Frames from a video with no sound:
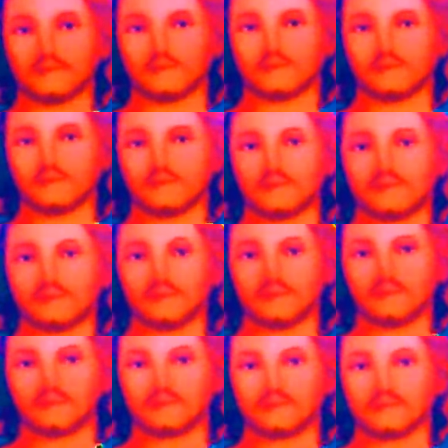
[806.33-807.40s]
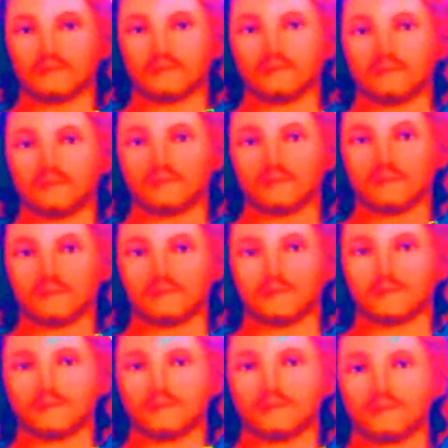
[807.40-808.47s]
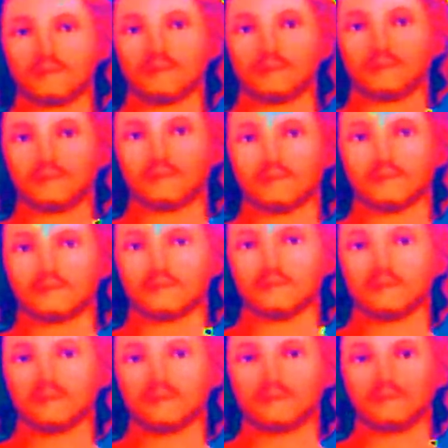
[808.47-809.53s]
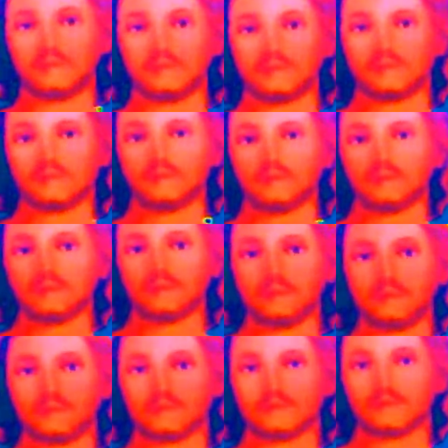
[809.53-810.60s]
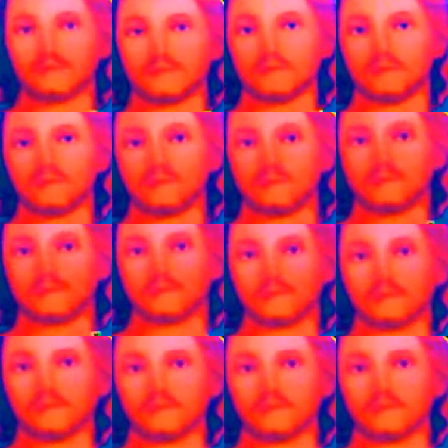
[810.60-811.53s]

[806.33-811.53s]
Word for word: the idea of, you know, meeting God halfway.